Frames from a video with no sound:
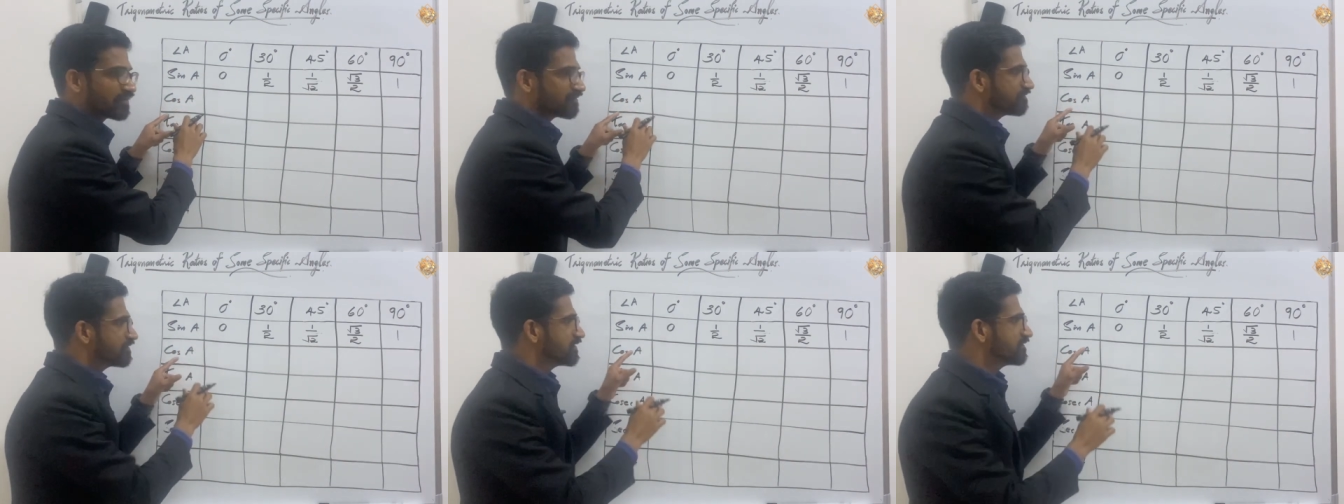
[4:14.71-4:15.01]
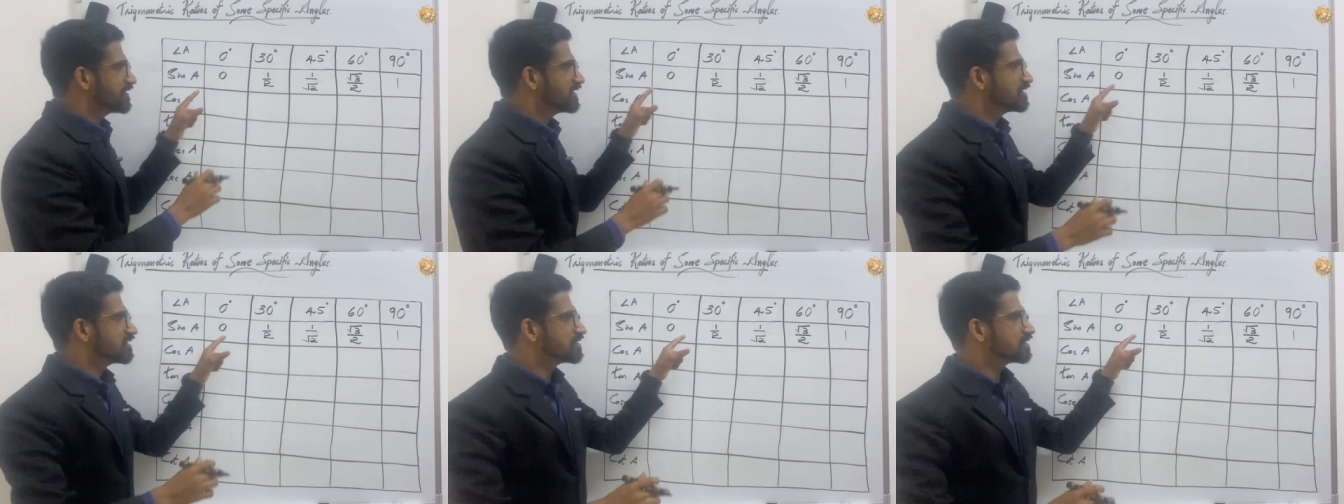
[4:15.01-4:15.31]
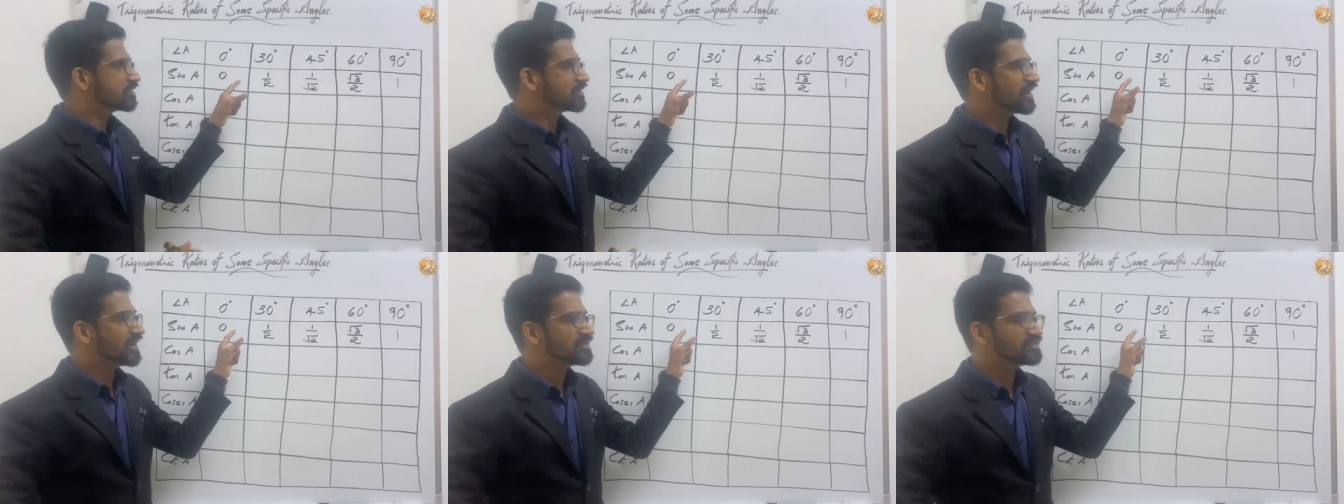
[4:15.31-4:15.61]
we will
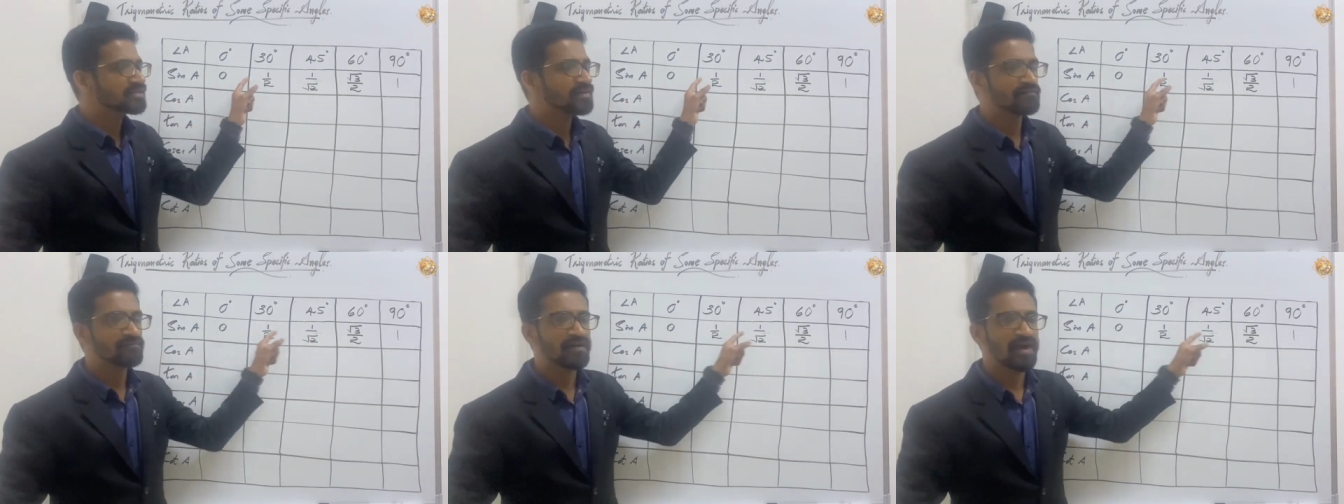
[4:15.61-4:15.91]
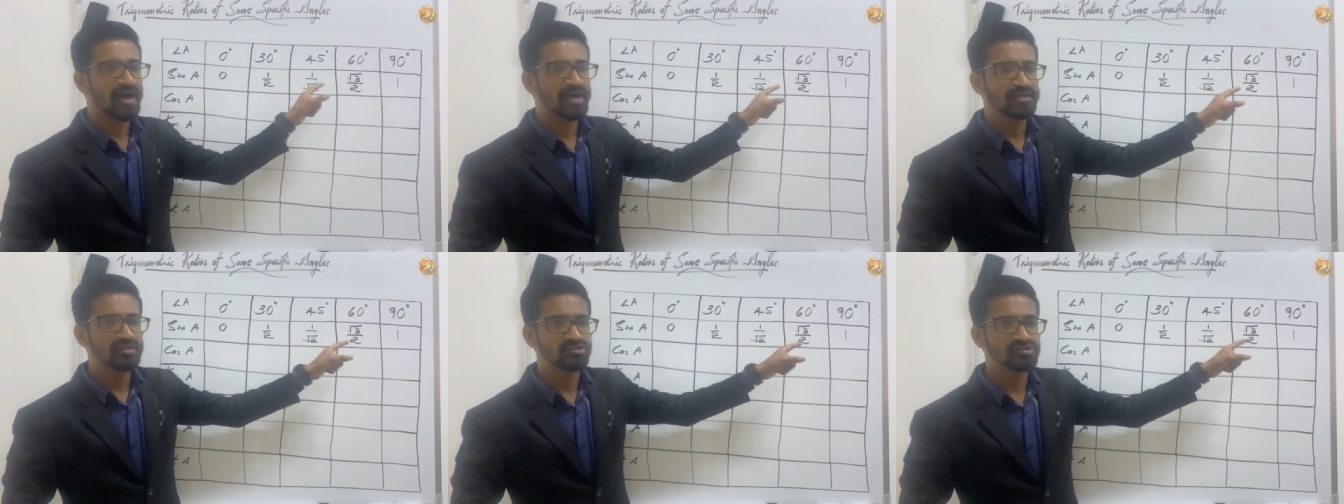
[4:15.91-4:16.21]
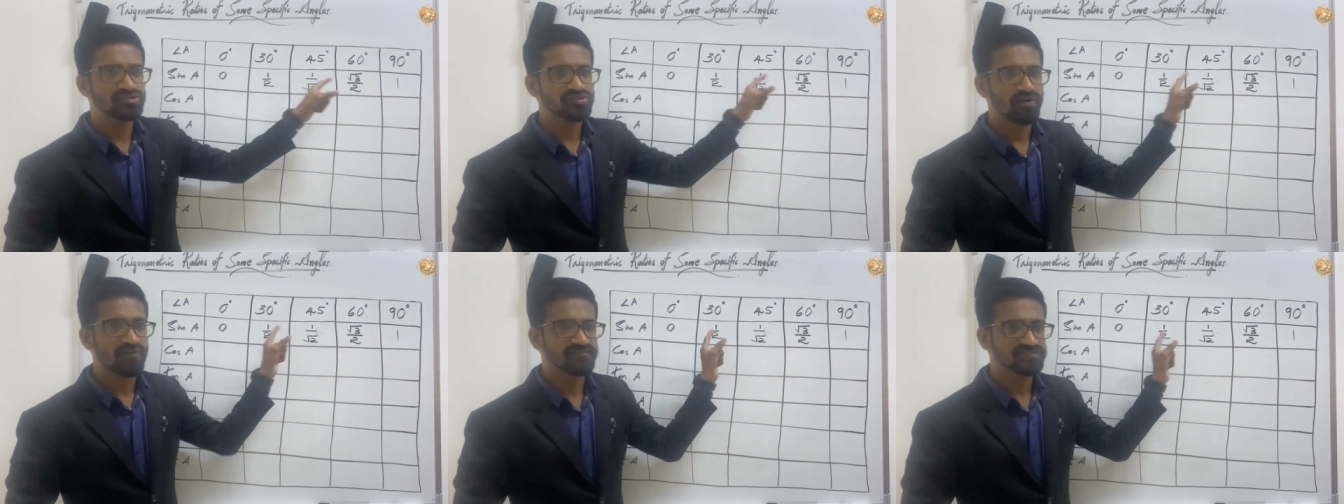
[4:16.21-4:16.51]
write the
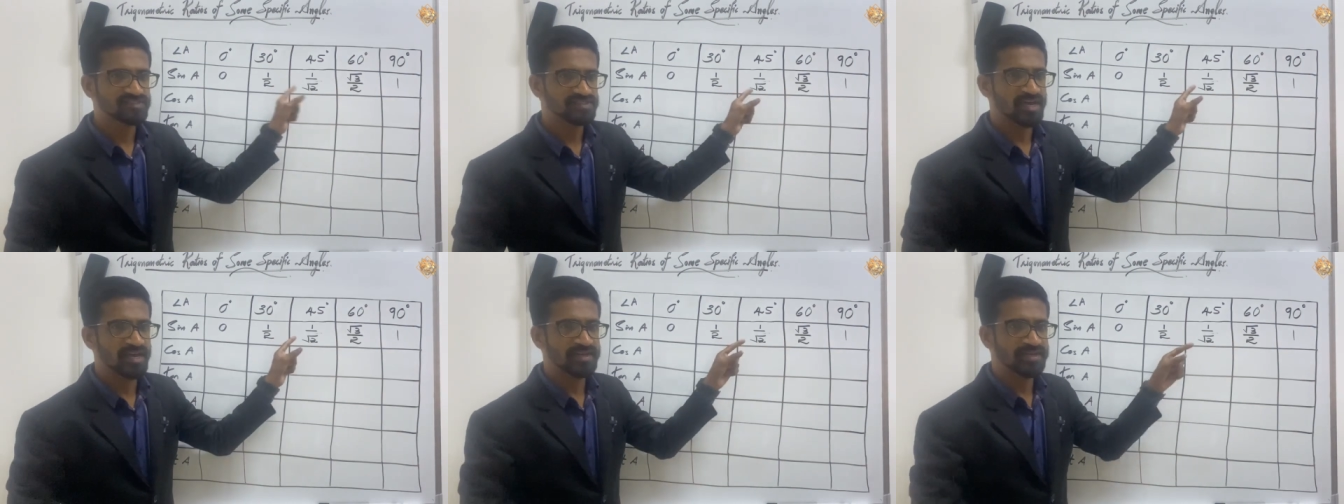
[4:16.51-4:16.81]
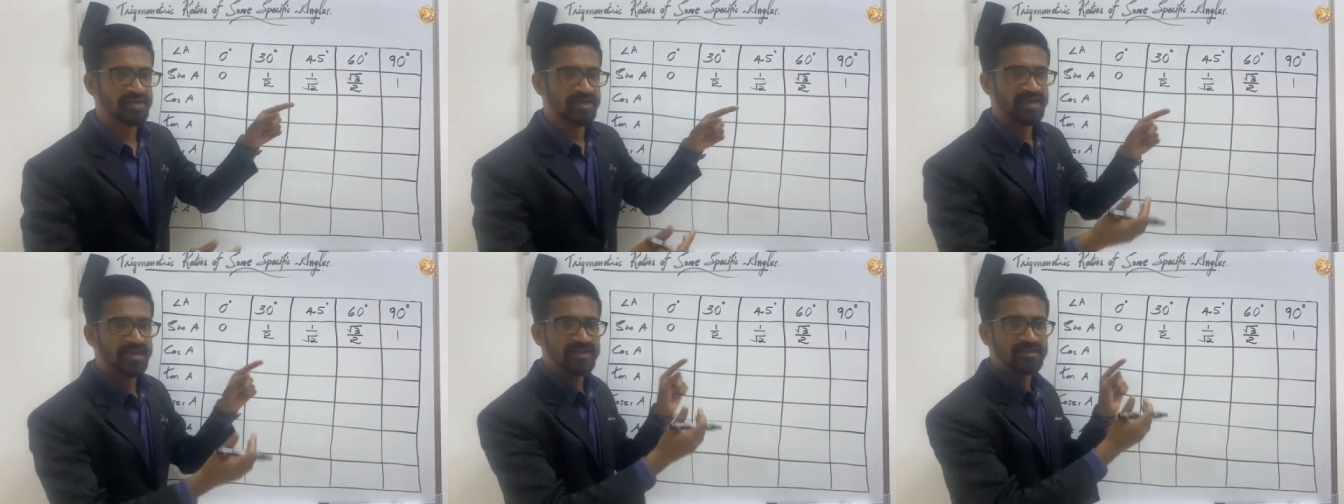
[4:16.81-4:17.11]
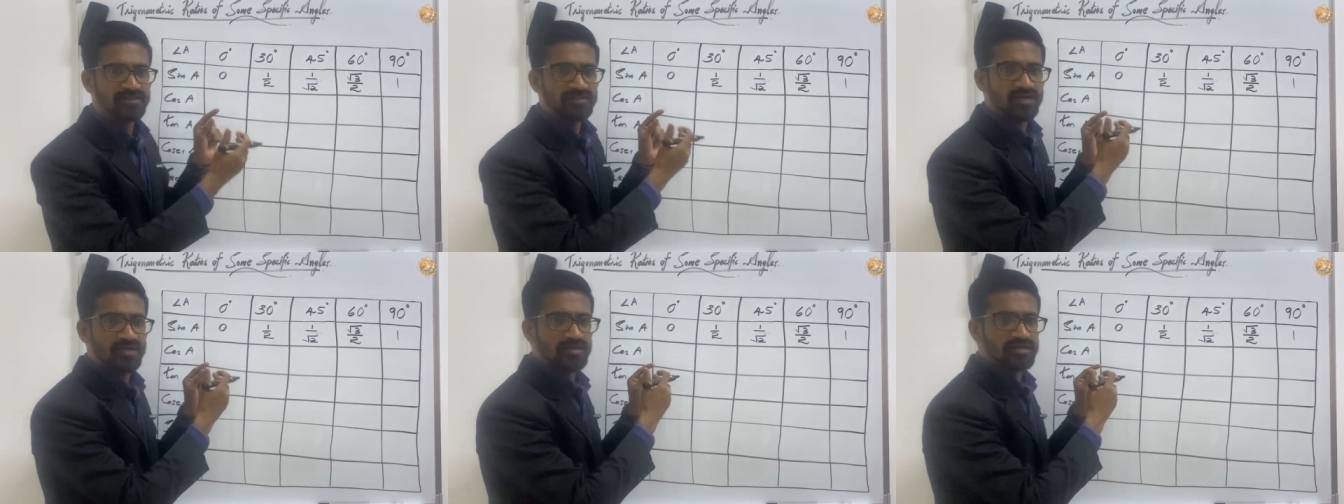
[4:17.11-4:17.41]
values of sine A
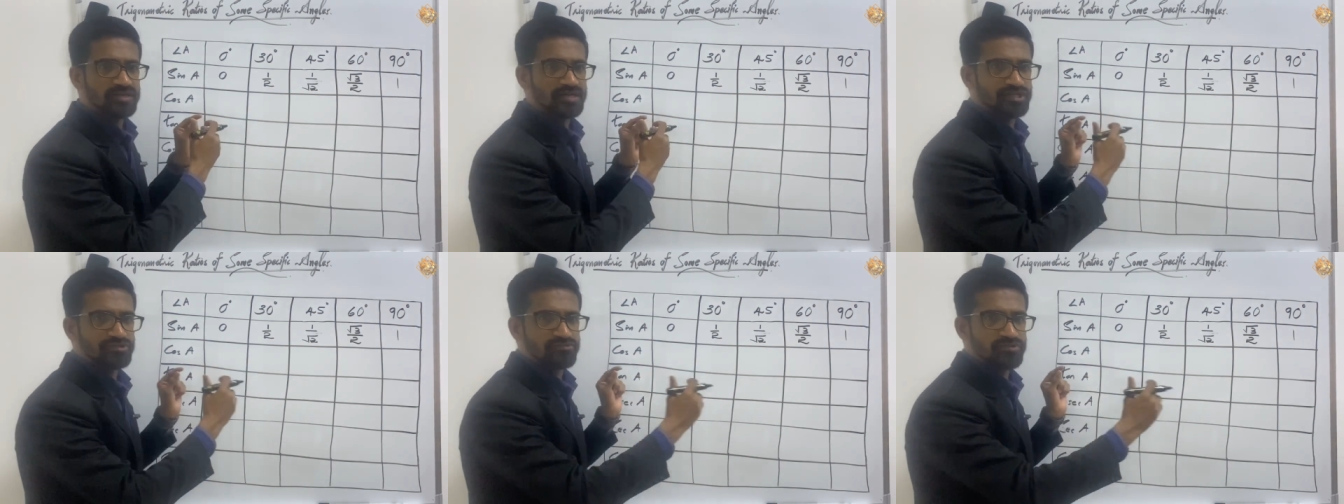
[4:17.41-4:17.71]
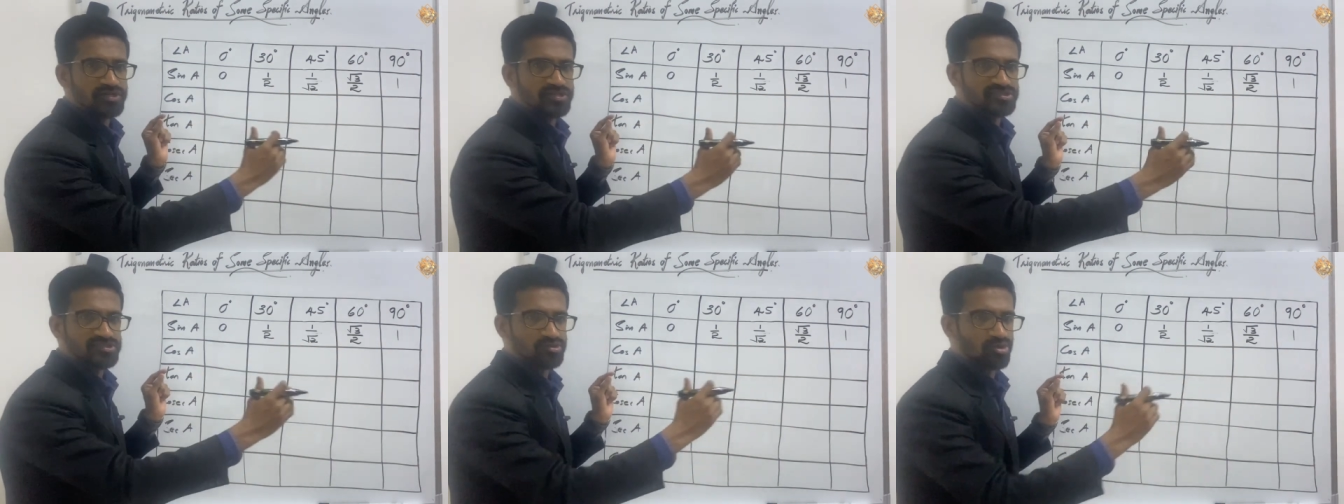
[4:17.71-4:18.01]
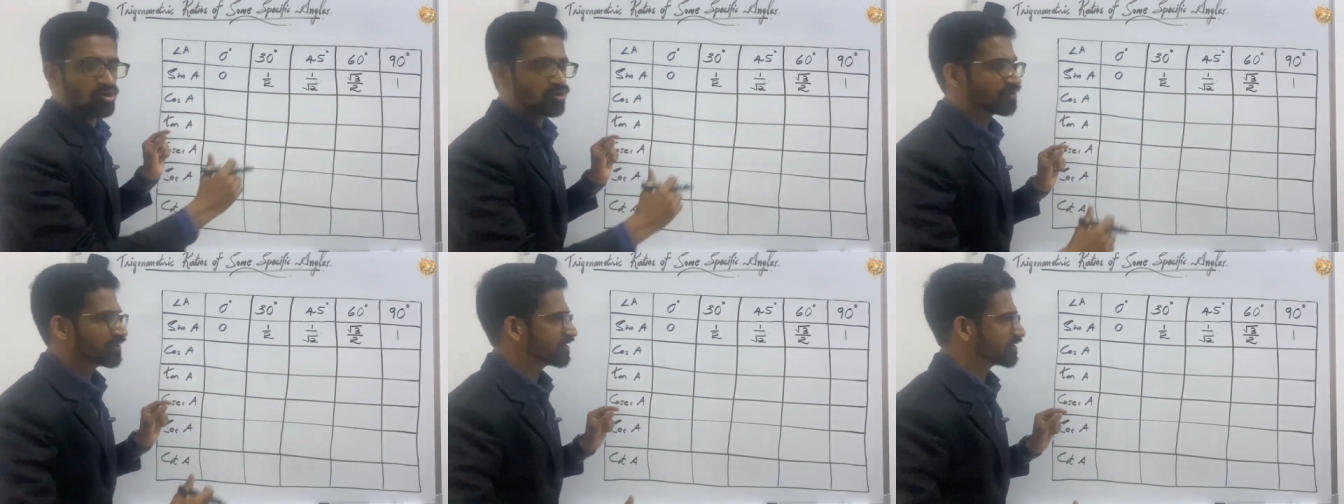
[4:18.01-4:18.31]
in the reverse
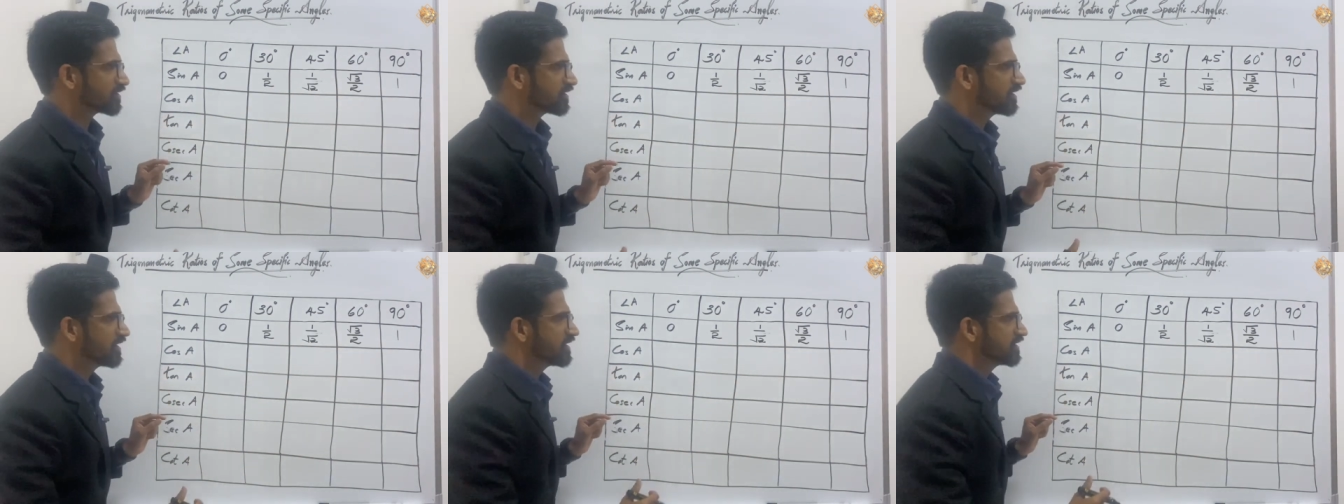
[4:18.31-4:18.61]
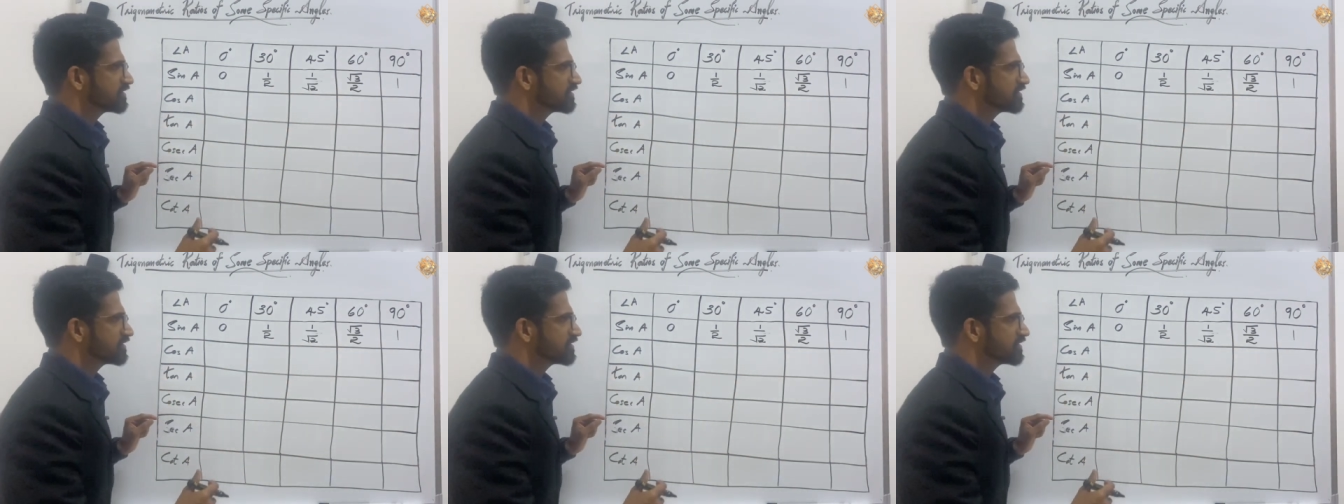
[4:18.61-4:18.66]
order.